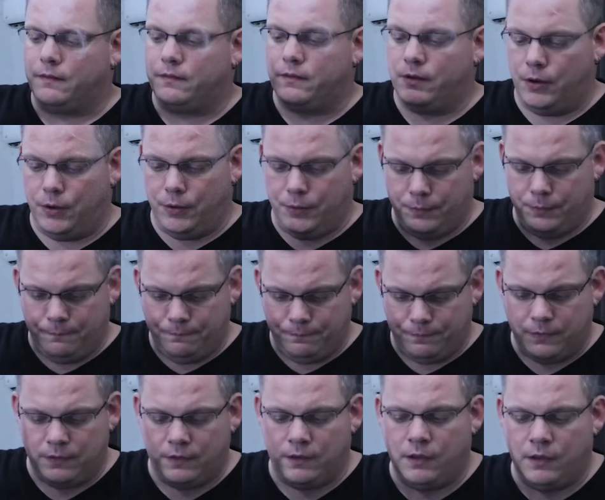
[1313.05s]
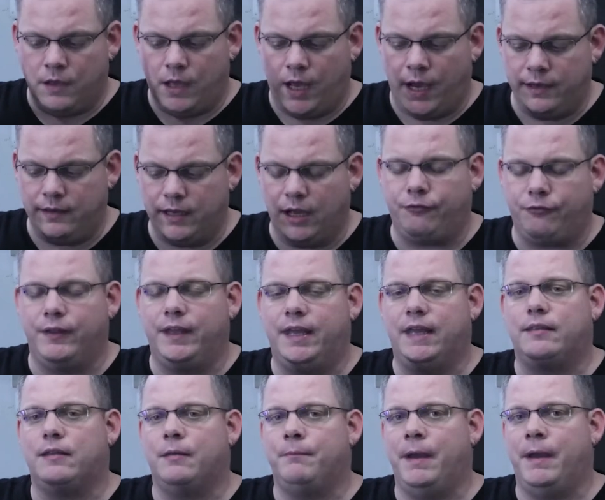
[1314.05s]
So I definitely
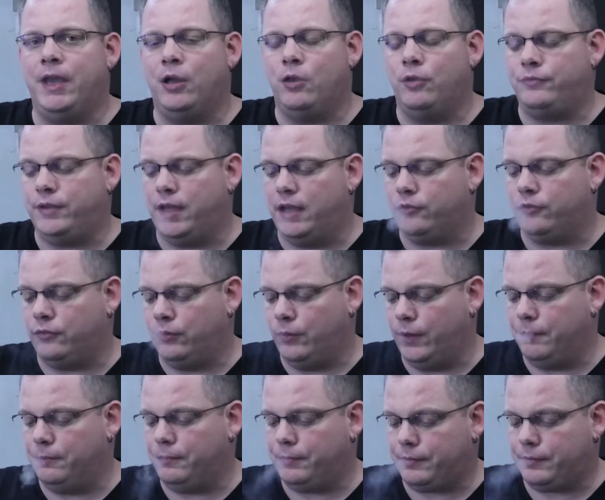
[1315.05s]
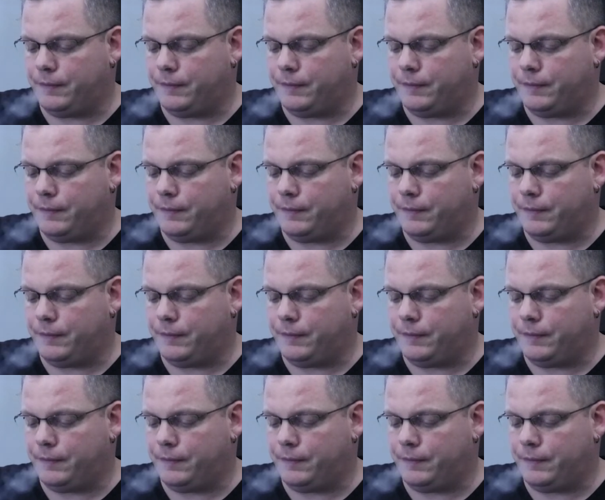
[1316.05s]
get the mango taste to it.